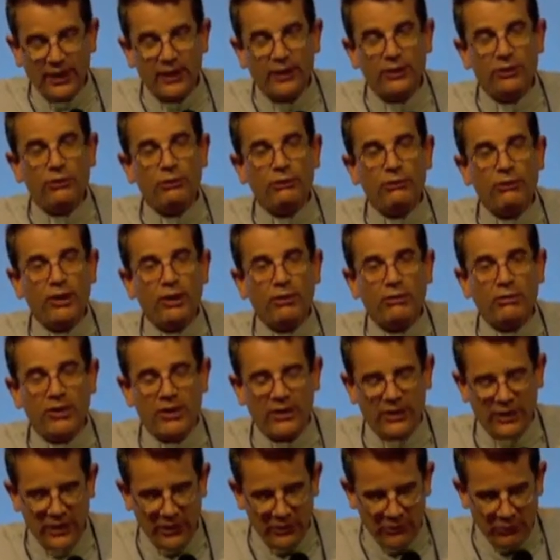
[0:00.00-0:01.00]
is
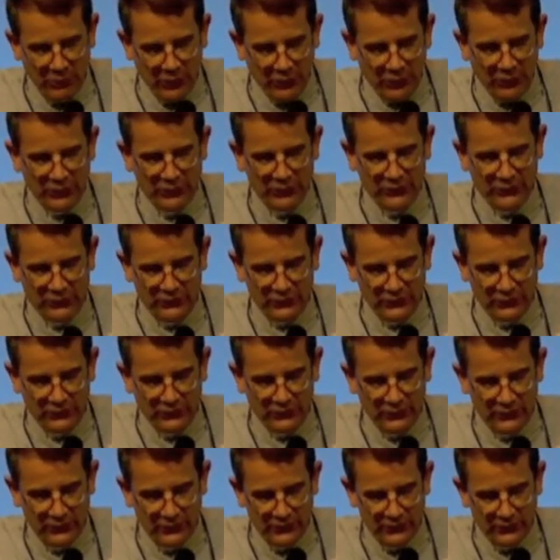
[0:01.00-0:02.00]
very
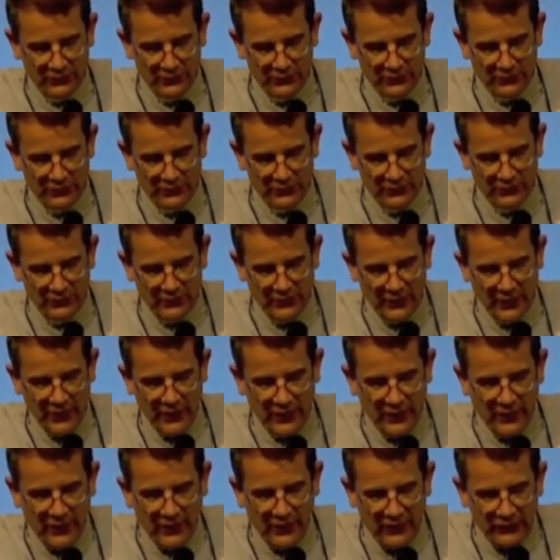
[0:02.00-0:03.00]
important.
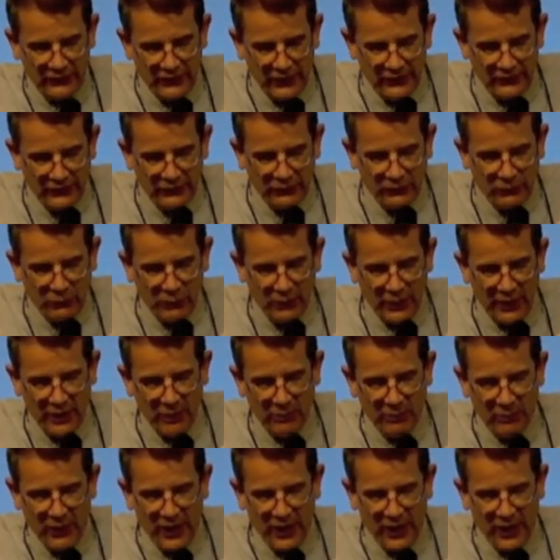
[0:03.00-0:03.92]
That is where